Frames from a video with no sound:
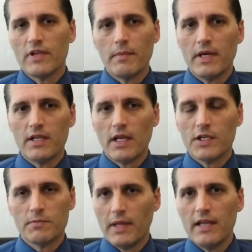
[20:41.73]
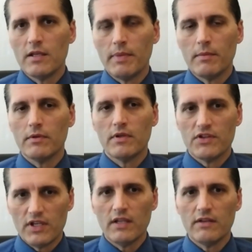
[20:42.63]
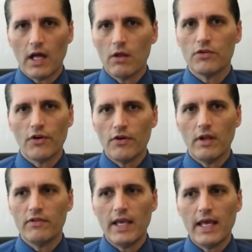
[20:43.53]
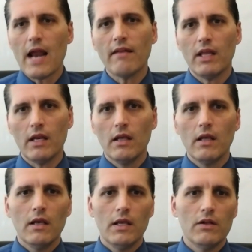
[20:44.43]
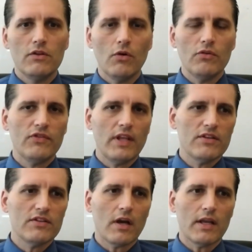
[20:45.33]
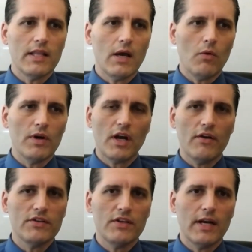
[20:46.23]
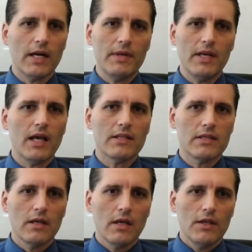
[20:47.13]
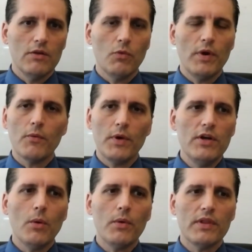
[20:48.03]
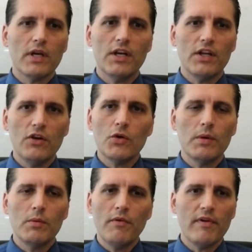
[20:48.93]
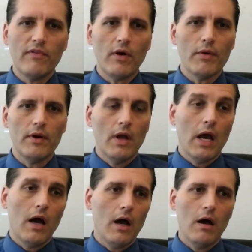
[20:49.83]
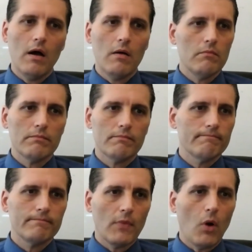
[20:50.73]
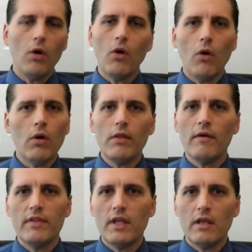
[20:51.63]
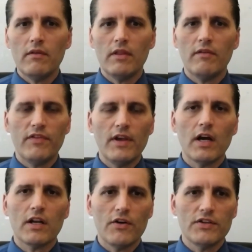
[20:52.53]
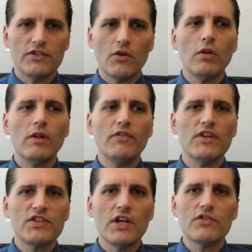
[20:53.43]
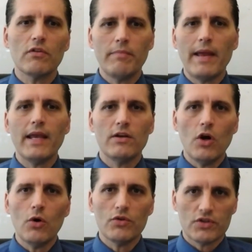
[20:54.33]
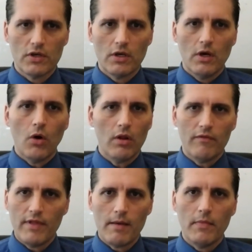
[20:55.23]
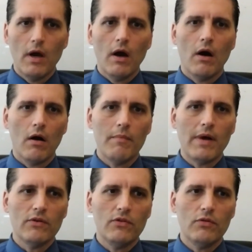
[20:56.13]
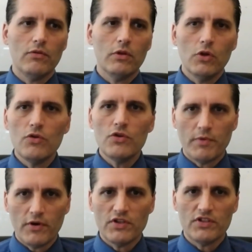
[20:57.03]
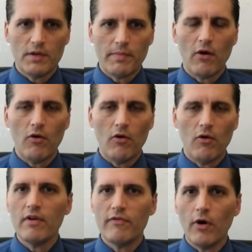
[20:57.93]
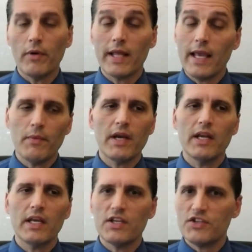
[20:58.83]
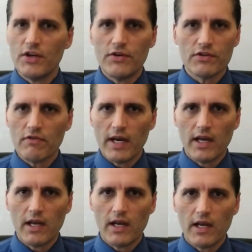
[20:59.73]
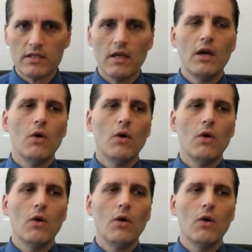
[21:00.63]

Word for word: I've been explaining to people to seek dollar alternatives, get out of it. You know, don't stay stuck in that one currency. You got to be nuts. You, we know what they're going to do to it moving forward. Um, all, all, of the, the fiat currencies, all of the central bank notes all of them, are about to lose purchasing power moving forward. Again, we're going to get a series of rate cuts.